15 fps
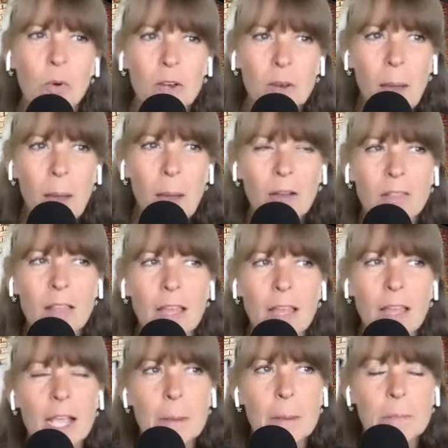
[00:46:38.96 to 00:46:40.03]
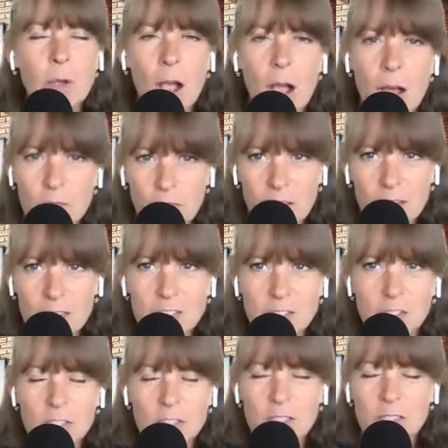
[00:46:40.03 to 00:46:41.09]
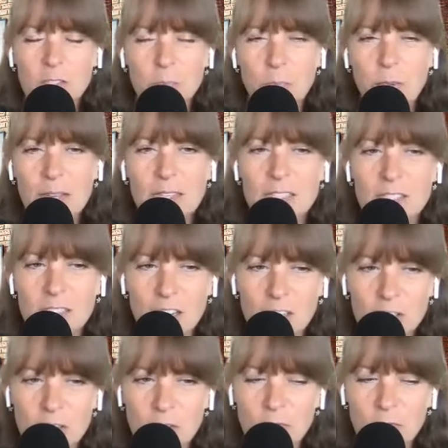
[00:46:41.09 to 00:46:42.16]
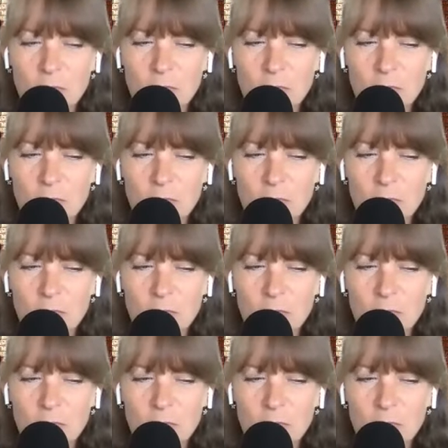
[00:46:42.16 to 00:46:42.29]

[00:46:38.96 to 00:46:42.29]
What about, like, confidence? There's a big discussion